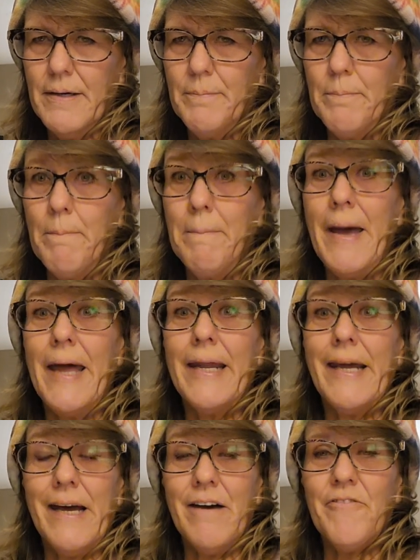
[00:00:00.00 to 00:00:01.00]

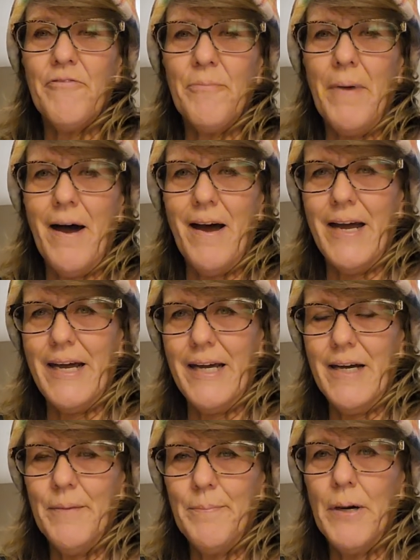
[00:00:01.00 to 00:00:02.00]
Many of my
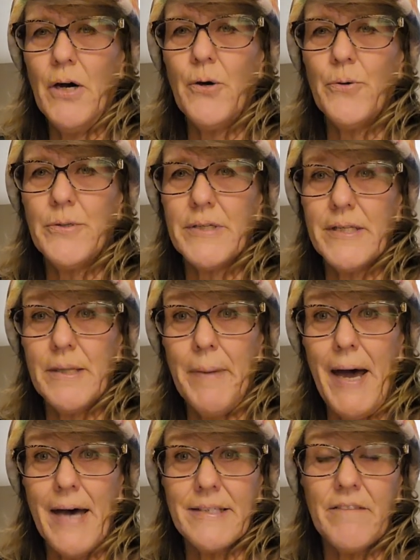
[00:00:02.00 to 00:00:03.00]
posts in the
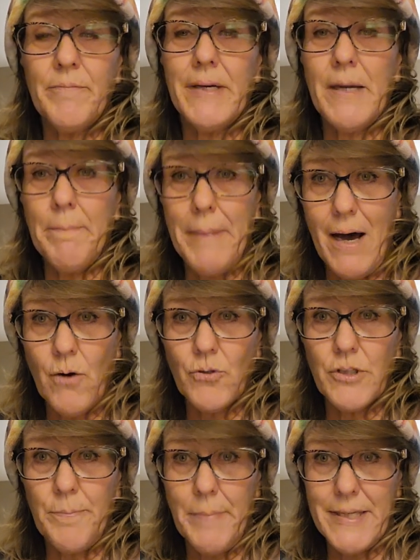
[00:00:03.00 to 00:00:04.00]
past have been
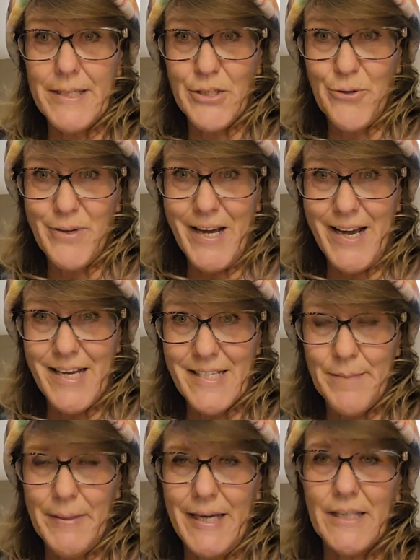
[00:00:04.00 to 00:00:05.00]
about
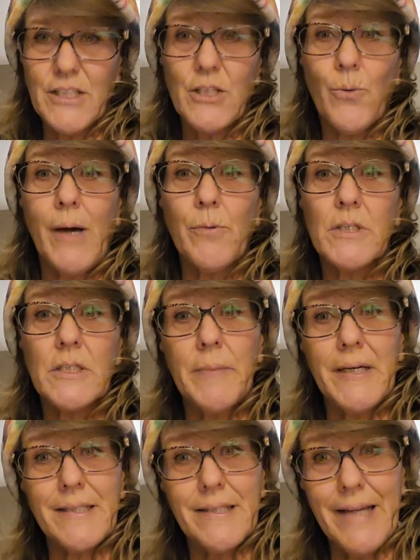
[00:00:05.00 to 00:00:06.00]
benzodiazepines, so I will
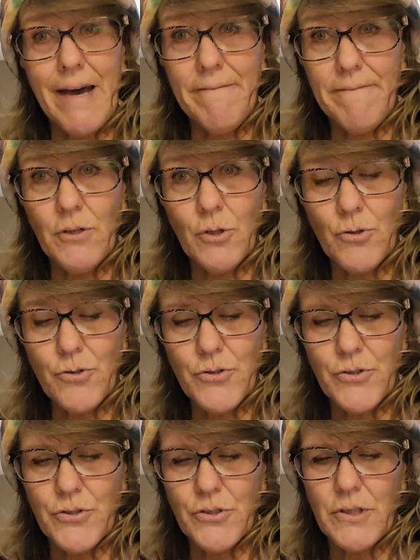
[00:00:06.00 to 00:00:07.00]
speak to that
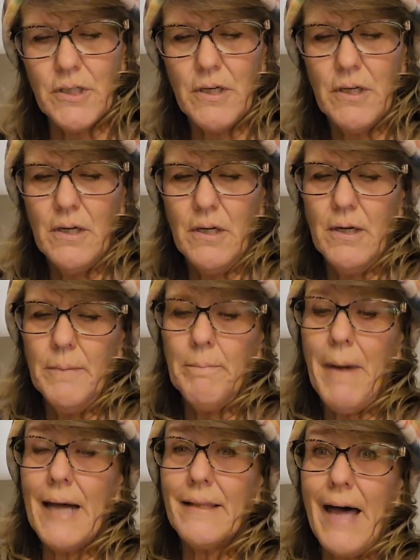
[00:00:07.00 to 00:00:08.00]
first.
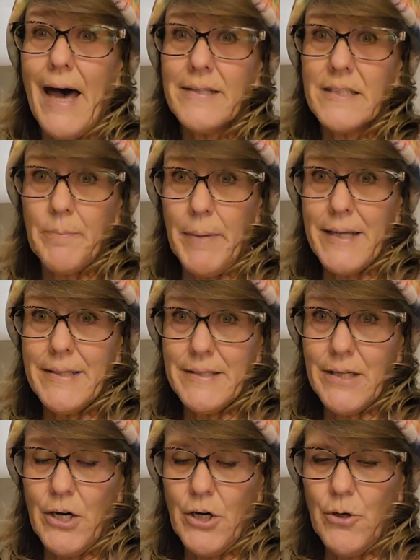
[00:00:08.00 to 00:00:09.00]
My last
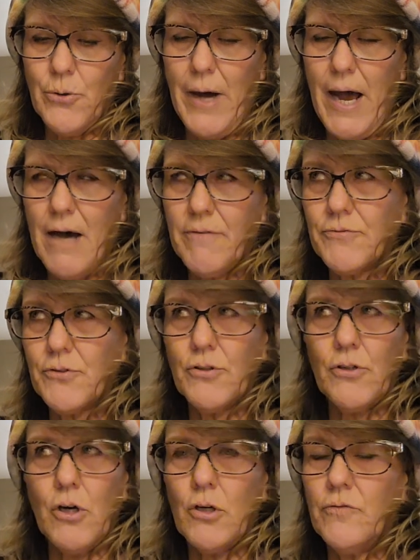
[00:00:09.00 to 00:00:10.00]
benzo,
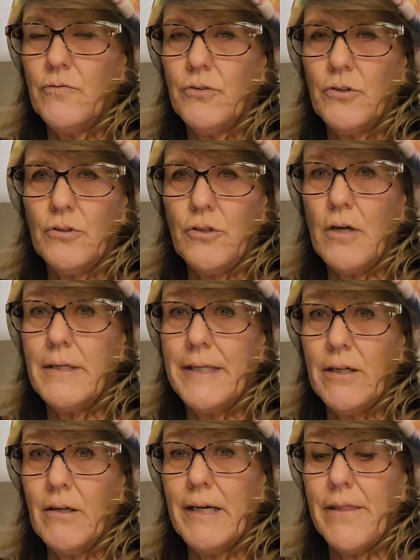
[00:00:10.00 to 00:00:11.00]
after over
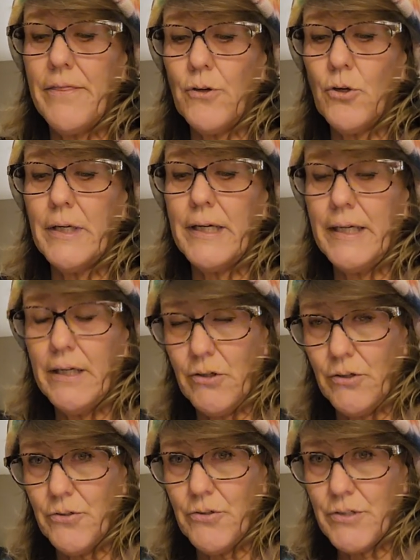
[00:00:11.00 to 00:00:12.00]
nearly 30
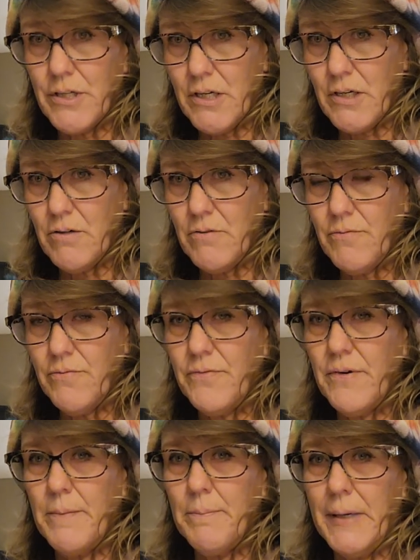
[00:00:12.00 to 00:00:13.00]
years of
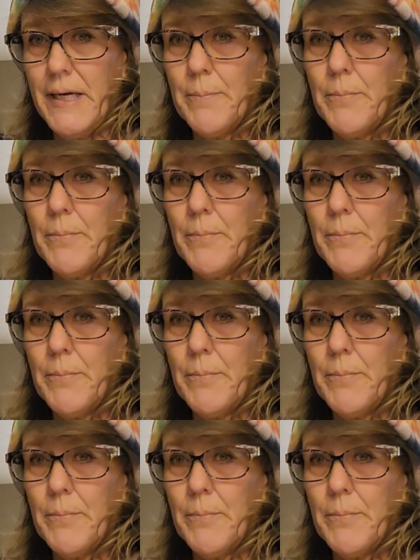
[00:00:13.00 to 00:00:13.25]
being